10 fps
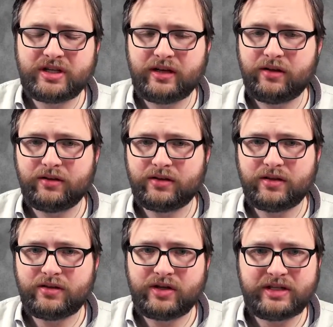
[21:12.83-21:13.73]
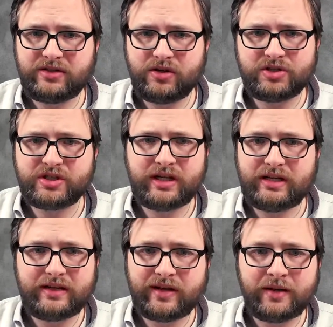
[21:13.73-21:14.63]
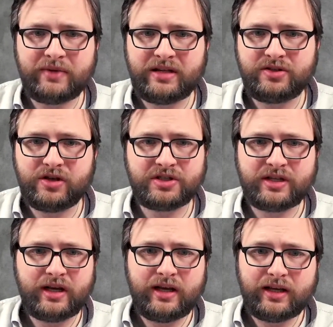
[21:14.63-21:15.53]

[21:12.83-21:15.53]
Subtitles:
in that time they just